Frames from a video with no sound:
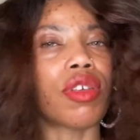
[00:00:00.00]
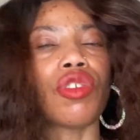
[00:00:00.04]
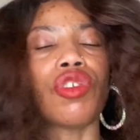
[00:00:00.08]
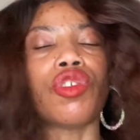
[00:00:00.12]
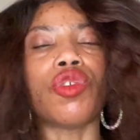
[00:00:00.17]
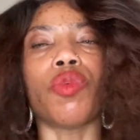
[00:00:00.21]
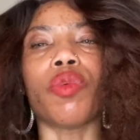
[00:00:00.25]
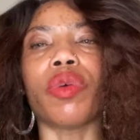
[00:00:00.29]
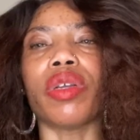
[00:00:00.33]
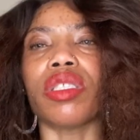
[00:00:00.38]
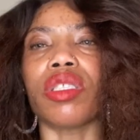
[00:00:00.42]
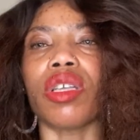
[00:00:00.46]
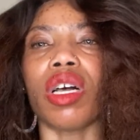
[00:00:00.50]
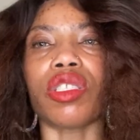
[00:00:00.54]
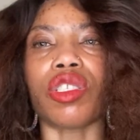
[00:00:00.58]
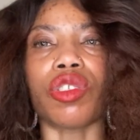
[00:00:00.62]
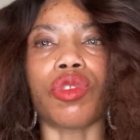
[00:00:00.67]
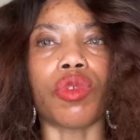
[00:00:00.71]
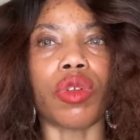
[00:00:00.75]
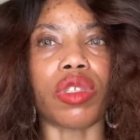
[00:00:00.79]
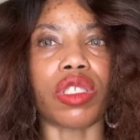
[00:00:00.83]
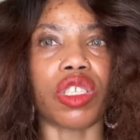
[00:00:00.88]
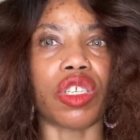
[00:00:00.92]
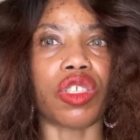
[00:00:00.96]
You will not
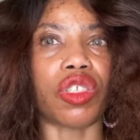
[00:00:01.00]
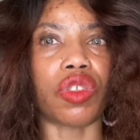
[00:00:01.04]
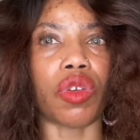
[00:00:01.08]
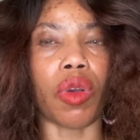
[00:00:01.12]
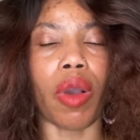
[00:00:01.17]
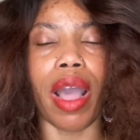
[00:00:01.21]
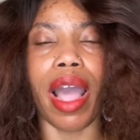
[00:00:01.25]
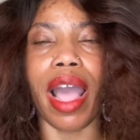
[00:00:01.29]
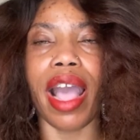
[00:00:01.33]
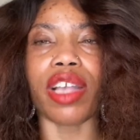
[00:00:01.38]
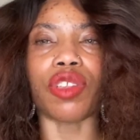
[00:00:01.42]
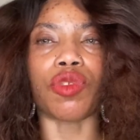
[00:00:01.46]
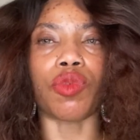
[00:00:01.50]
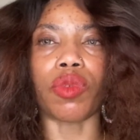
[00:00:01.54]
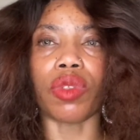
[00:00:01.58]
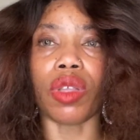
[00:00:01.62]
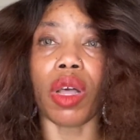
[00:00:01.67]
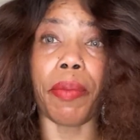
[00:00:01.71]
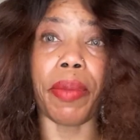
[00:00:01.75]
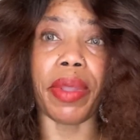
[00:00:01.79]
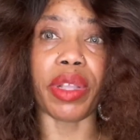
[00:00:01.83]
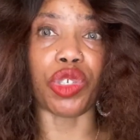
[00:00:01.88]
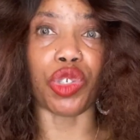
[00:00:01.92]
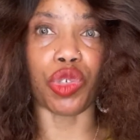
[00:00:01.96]
notice, your eyes will
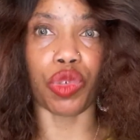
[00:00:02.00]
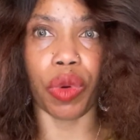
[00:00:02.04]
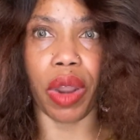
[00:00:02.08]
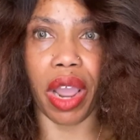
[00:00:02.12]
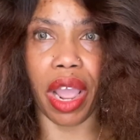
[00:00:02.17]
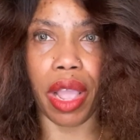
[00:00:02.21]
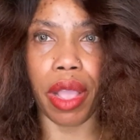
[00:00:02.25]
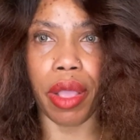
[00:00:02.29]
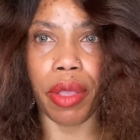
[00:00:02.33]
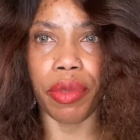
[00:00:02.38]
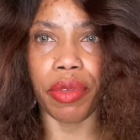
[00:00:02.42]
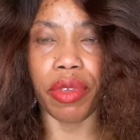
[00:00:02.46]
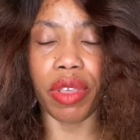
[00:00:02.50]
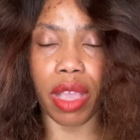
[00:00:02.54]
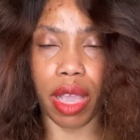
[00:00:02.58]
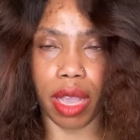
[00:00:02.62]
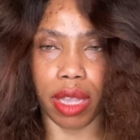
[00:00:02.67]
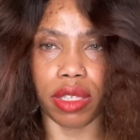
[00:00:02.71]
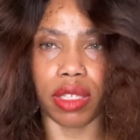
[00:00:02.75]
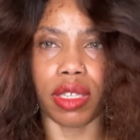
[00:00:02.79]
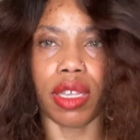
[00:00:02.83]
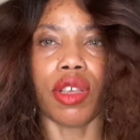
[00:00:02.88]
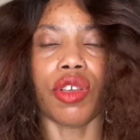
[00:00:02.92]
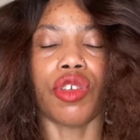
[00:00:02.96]
not be dry.
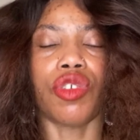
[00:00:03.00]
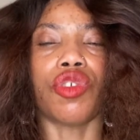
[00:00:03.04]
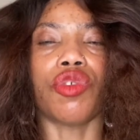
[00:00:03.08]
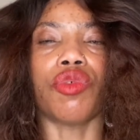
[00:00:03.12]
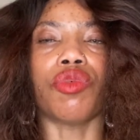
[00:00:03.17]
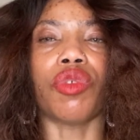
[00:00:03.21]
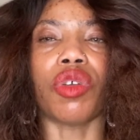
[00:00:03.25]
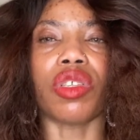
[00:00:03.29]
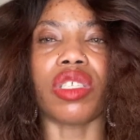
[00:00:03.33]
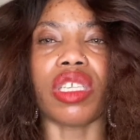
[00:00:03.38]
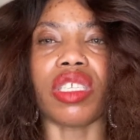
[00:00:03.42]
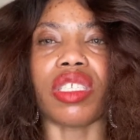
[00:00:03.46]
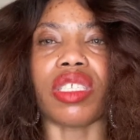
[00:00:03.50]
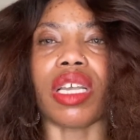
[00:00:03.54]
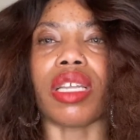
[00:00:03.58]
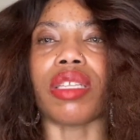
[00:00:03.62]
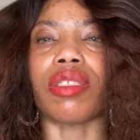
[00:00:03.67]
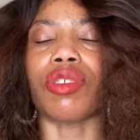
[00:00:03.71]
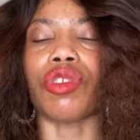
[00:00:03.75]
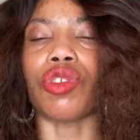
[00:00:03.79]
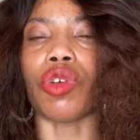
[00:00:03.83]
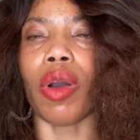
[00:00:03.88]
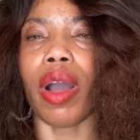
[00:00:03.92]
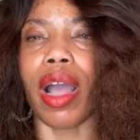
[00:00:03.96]
Yes, you notice
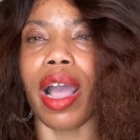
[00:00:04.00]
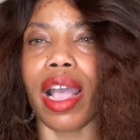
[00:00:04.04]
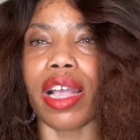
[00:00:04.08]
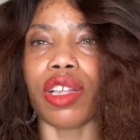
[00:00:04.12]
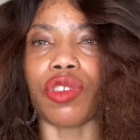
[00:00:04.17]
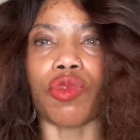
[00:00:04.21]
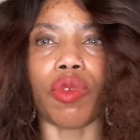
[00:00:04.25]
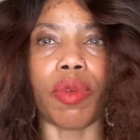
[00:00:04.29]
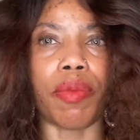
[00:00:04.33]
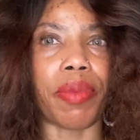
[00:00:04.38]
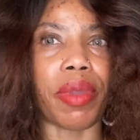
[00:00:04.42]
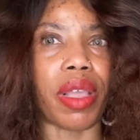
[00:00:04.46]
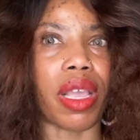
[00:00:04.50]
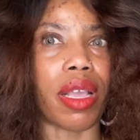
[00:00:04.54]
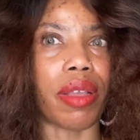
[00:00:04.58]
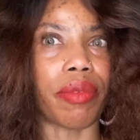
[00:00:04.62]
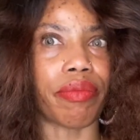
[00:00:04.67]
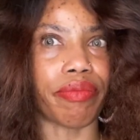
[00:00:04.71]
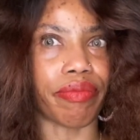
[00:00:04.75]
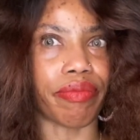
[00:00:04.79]
that your eyes will be